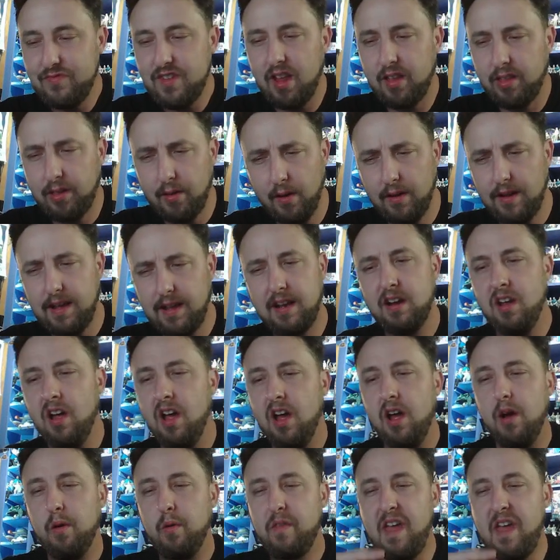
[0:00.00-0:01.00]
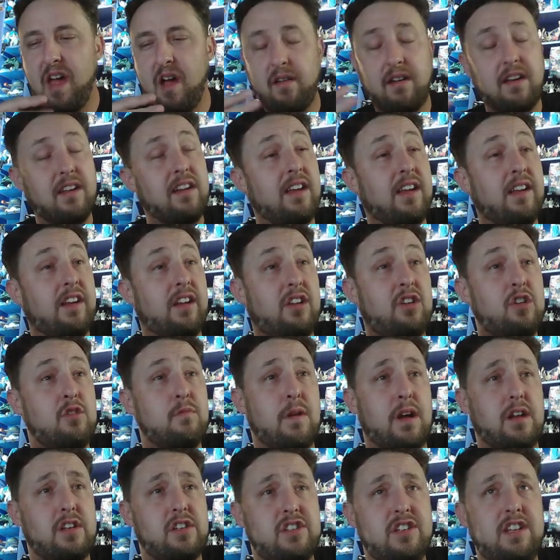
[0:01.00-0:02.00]
again, without getting into too
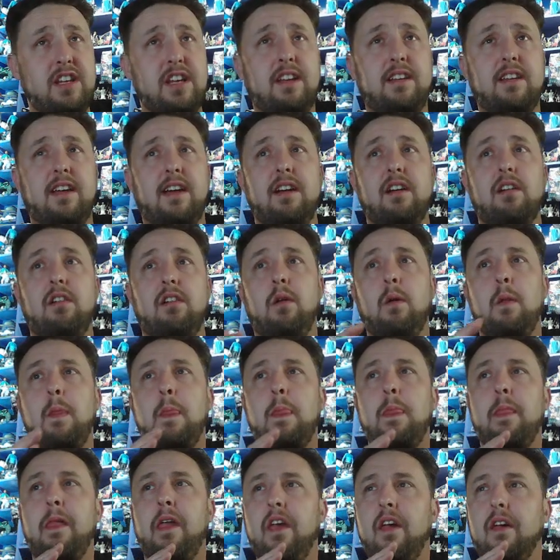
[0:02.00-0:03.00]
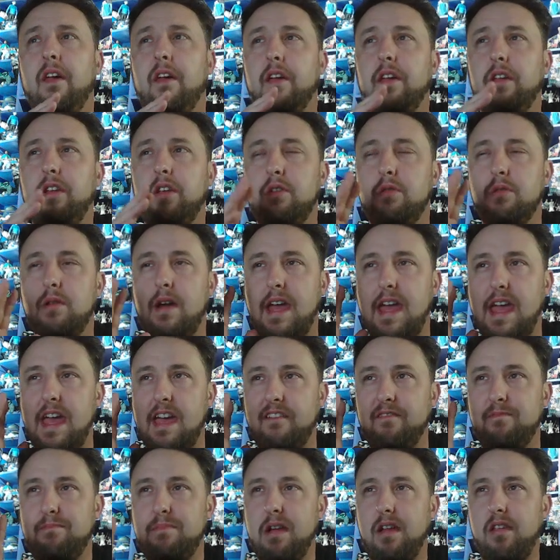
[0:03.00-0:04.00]
much detail, you
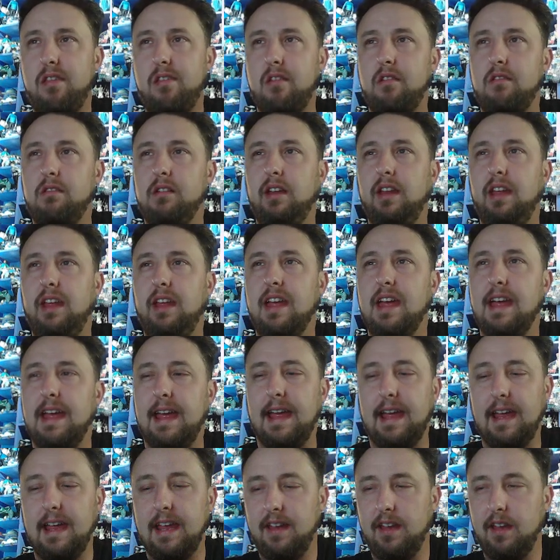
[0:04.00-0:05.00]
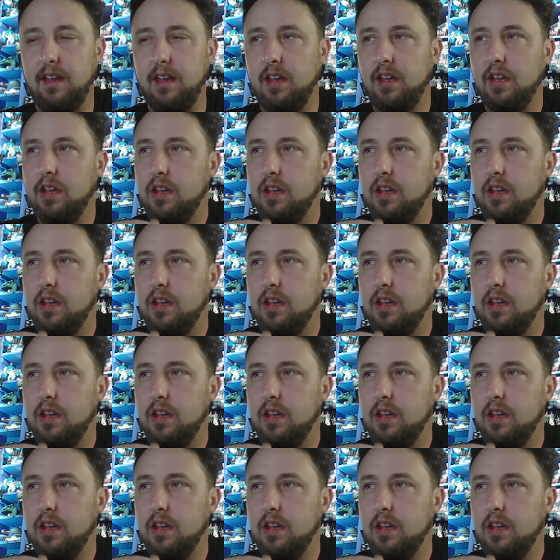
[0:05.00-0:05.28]
have basically